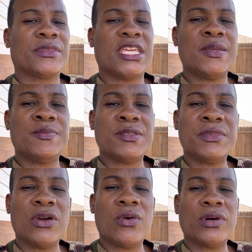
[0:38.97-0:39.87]
keeps me
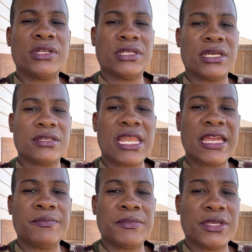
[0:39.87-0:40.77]
going. Another
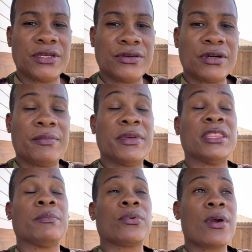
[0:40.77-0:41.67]
light meal. I'm in
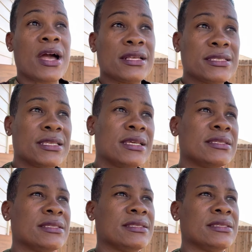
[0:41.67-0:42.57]
the
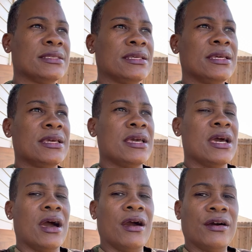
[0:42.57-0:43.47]
process
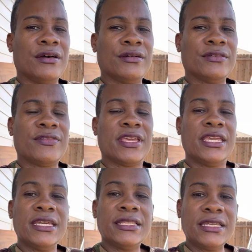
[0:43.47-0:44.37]
of
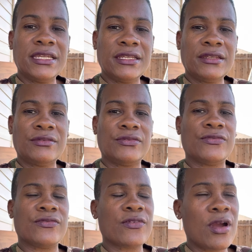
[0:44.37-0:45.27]
healing
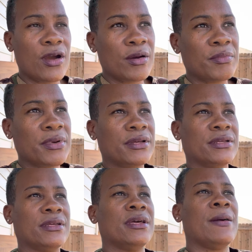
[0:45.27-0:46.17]
from
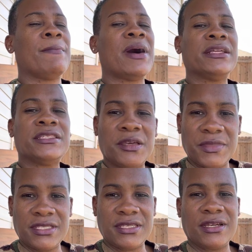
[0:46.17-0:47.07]
my
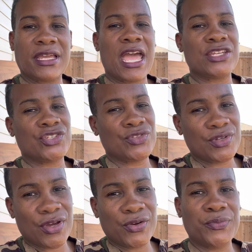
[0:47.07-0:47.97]
tummy tuck. As you
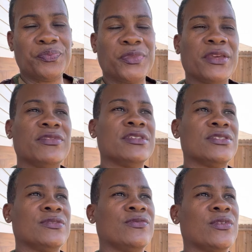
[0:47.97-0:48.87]
know, if this
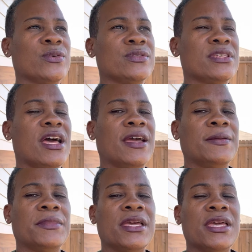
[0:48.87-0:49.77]
is the first time